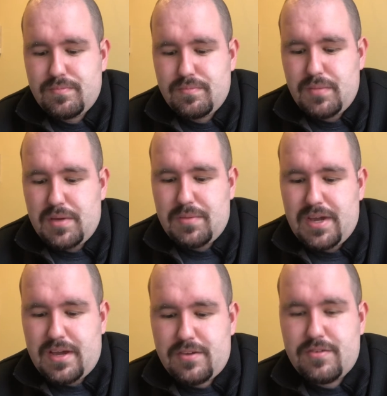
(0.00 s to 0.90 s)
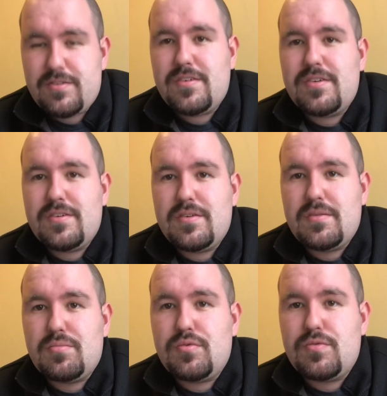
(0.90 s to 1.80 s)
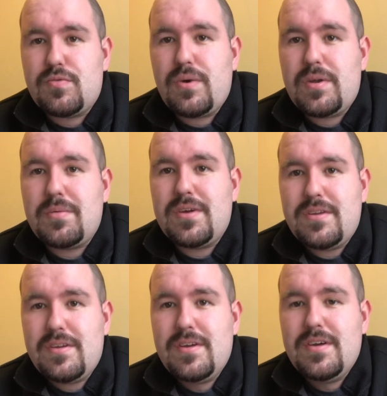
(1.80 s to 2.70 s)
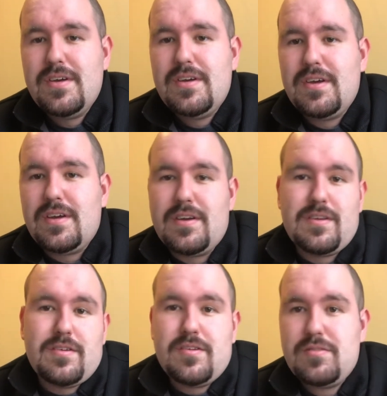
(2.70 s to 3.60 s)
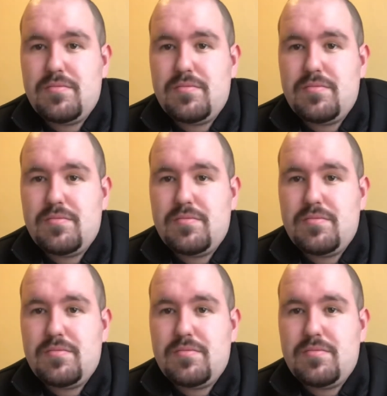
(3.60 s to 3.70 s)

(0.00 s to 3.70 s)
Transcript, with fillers: made my accuracy improve quite a bit and